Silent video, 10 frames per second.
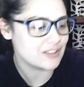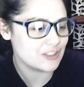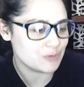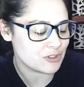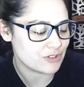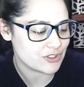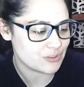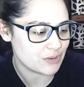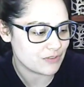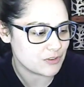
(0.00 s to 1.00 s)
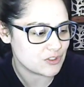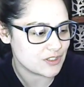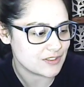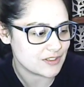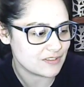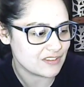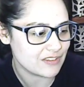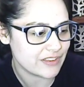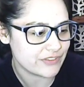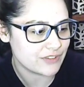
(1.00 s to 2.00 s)
wouldn't trust the refugees. And if they
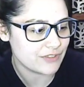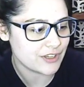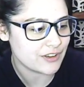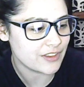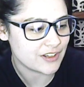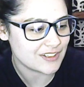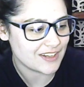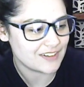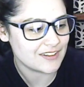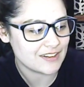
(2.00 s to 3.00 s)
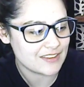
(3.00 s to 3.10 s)
left their vehicle unattended,